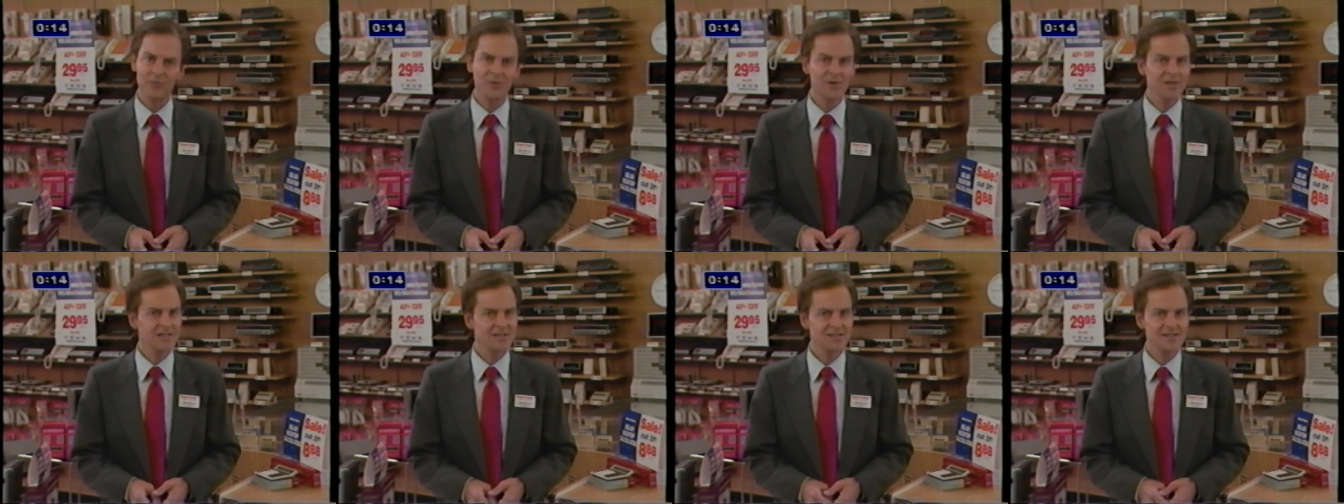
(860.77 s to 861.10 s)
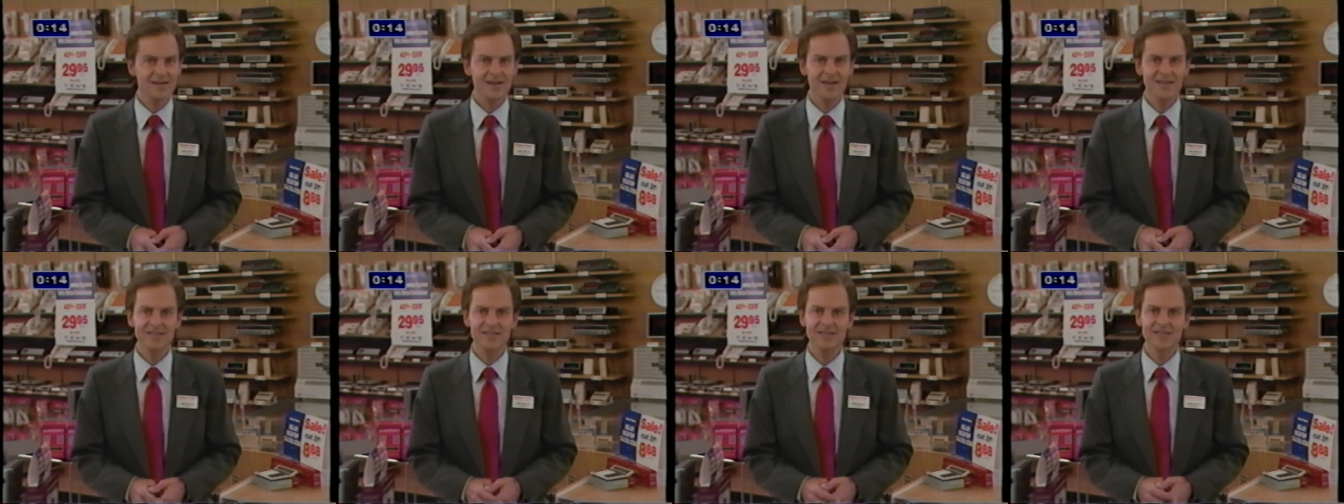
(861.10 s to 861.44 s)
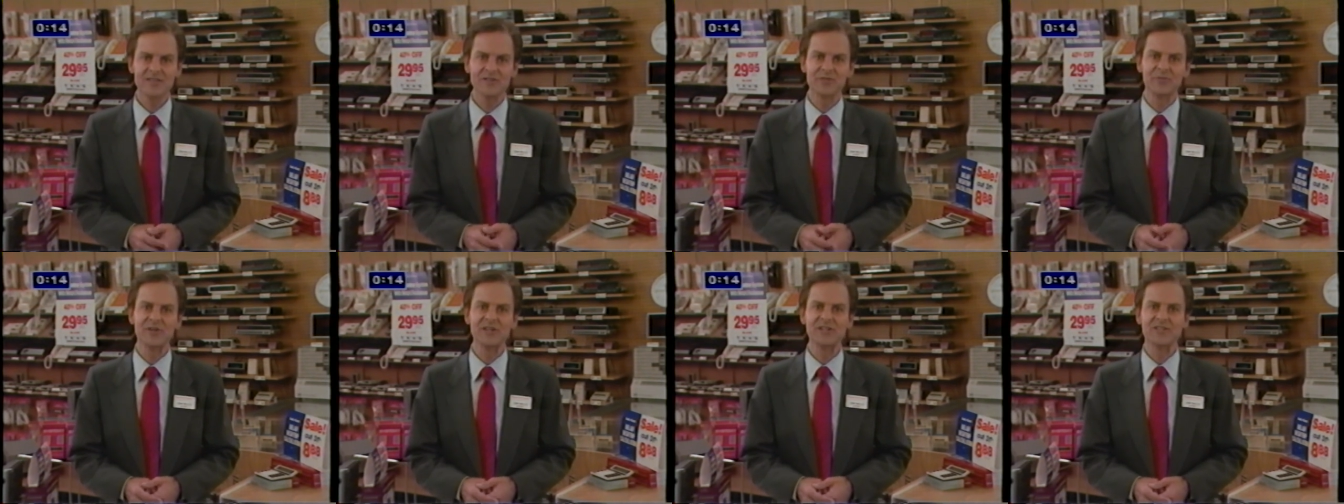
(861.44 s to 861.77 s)
What starts
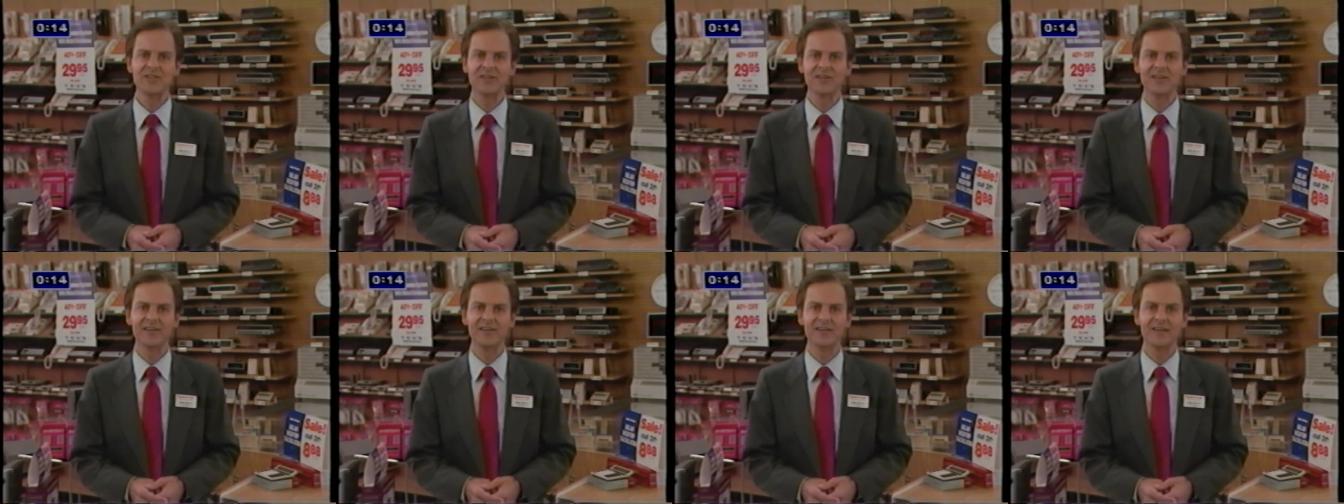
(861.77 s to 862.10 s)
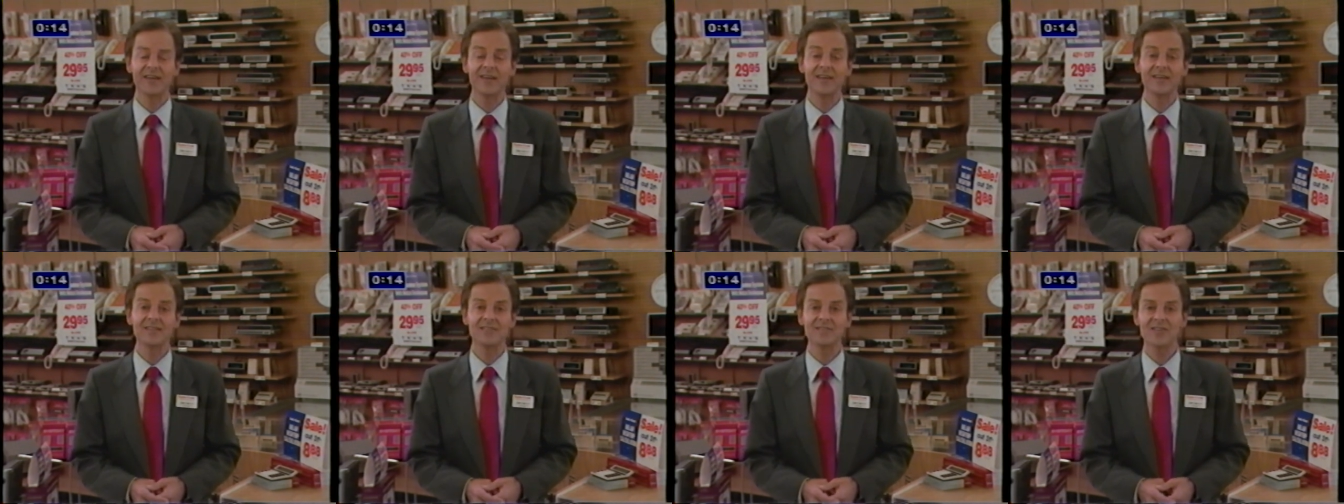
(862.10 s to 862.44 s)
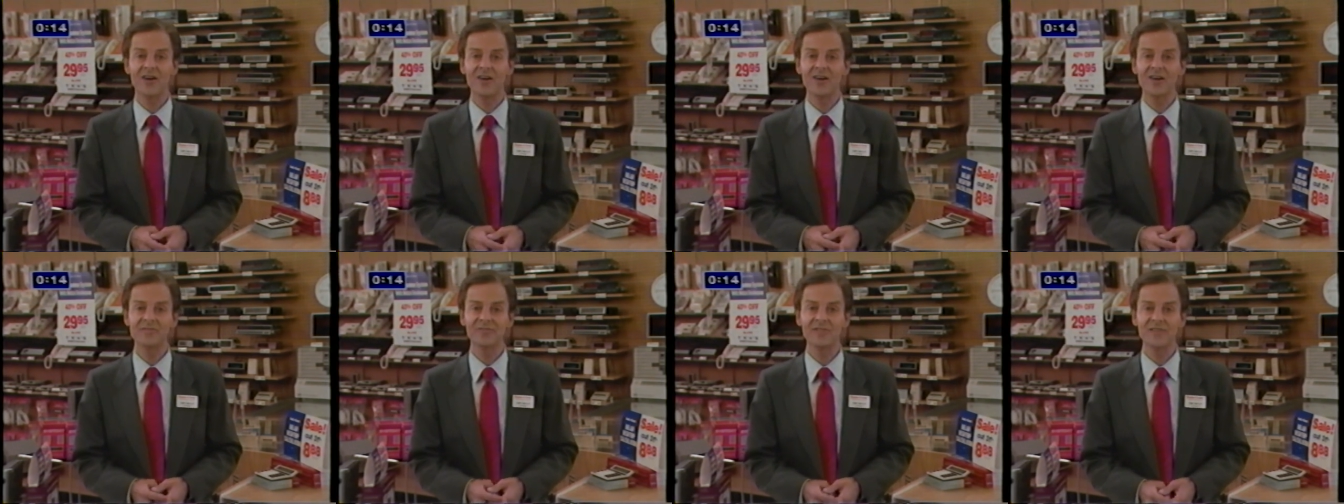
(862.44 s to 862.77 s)
as a return
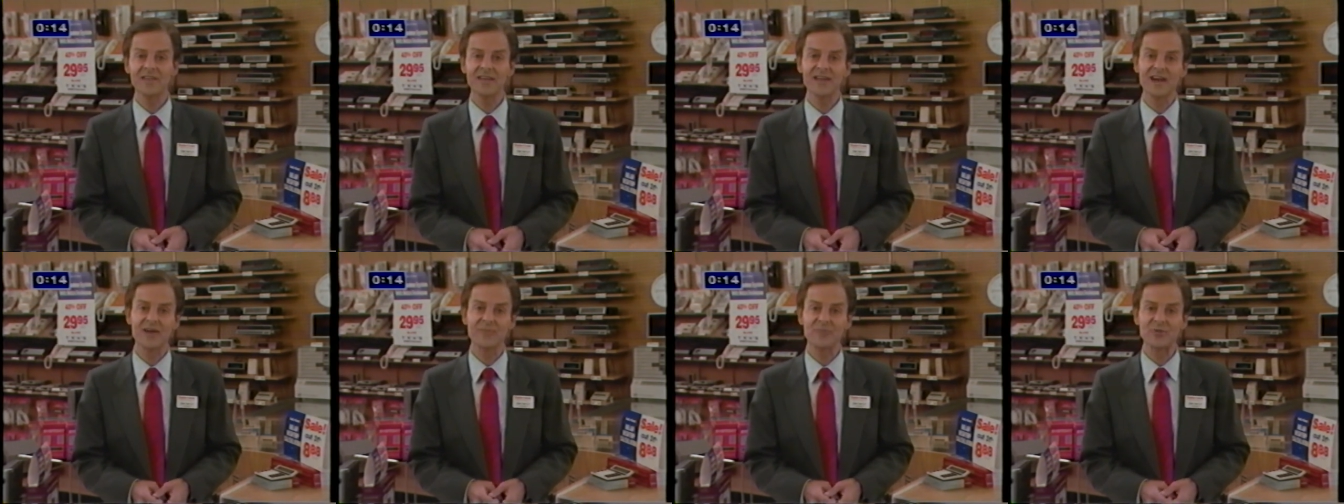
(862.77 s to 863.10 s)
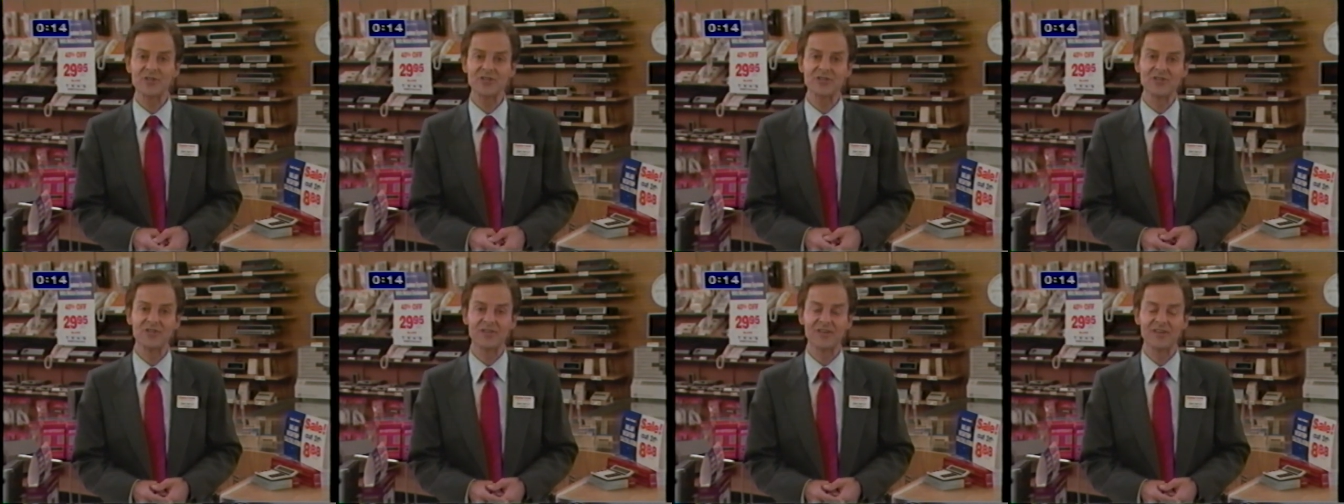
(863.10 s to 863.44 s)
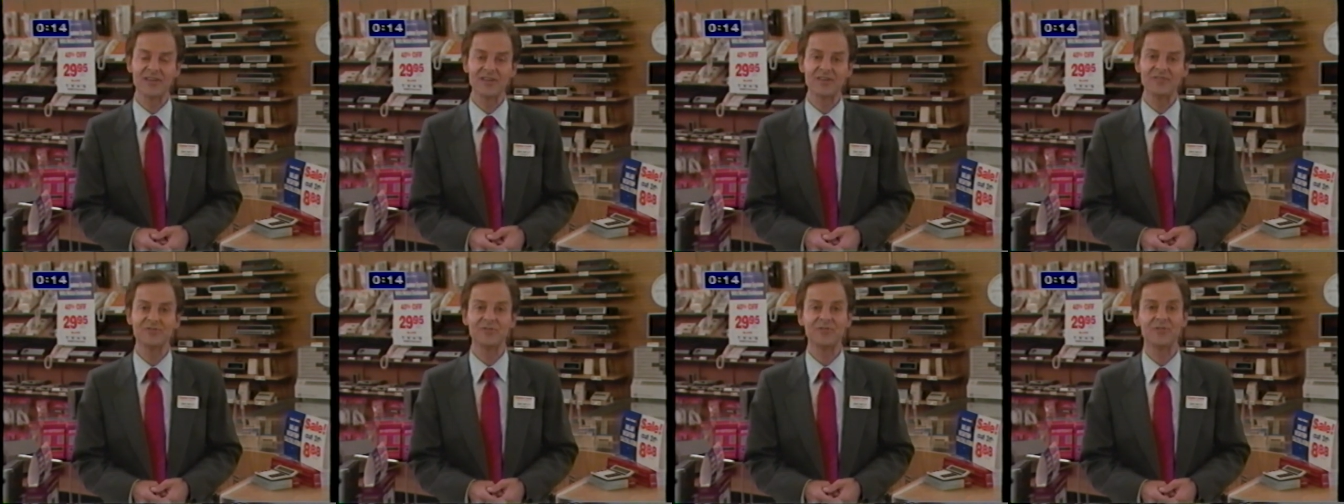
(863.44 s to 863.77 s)
is often the
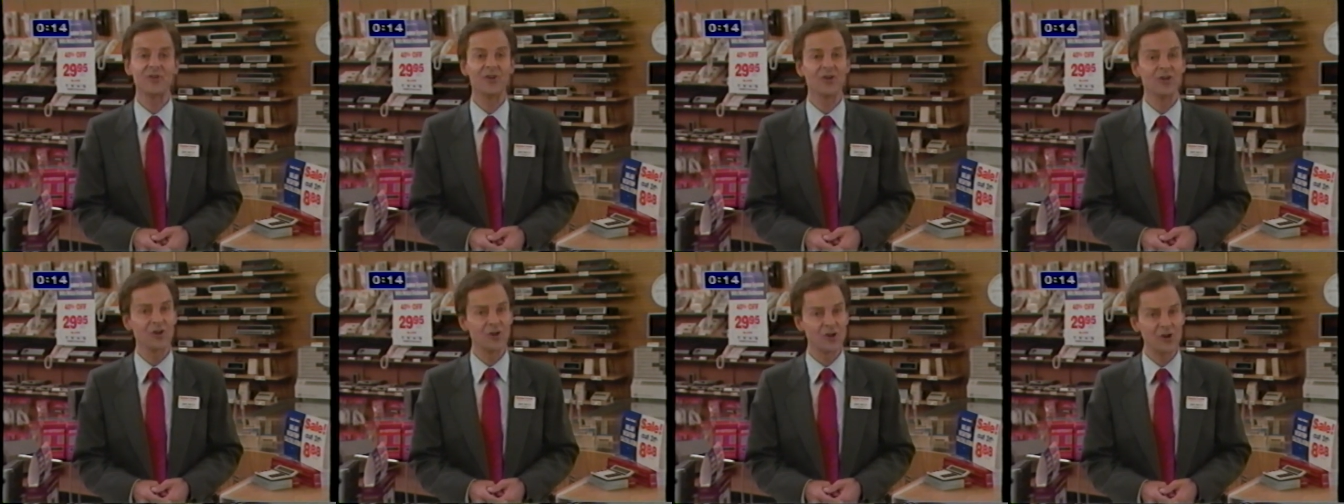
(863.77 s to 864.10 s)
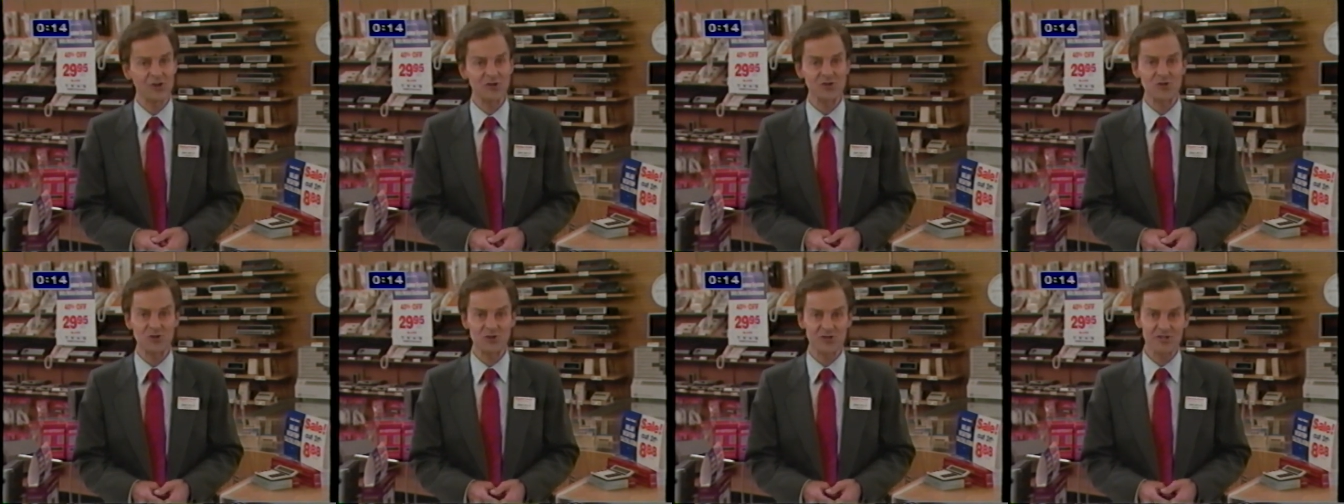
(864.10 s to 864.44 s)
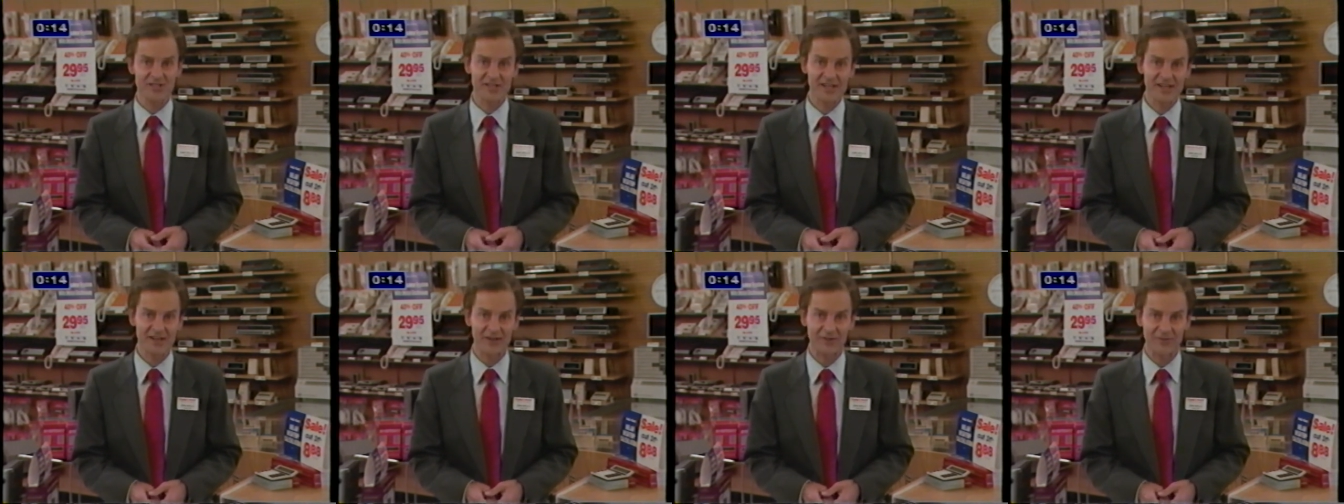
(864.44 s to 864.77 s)
opportunity for a larger
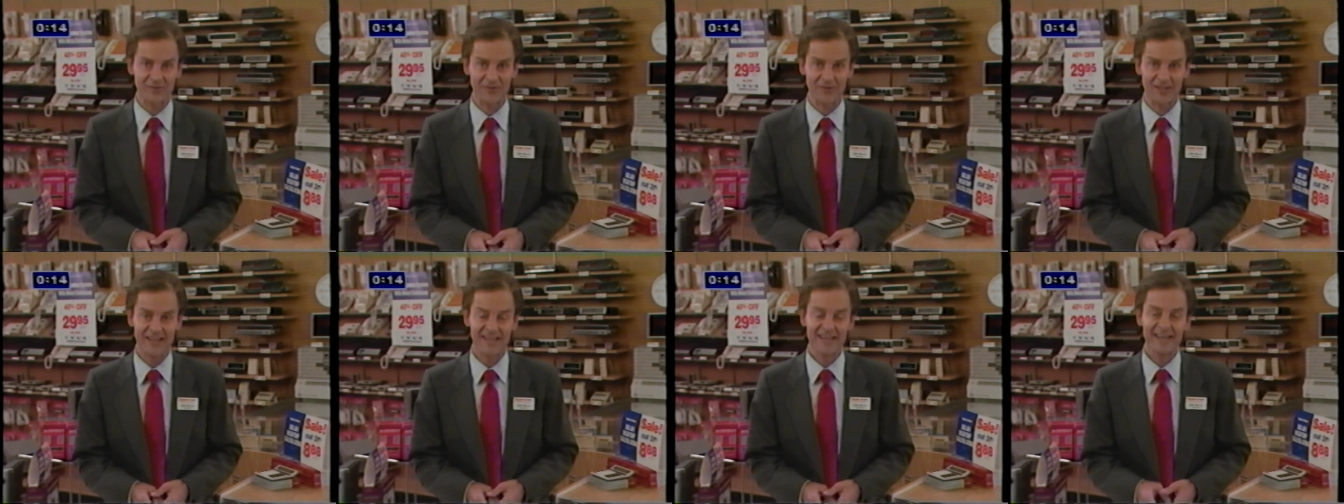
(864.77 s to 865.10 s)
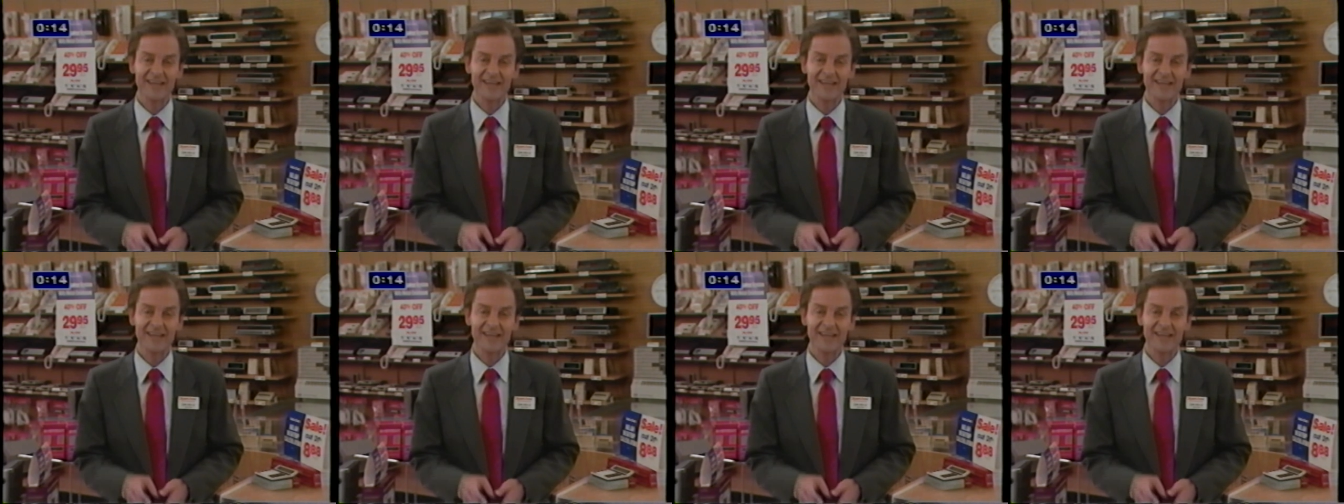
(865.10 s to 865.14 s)
sale.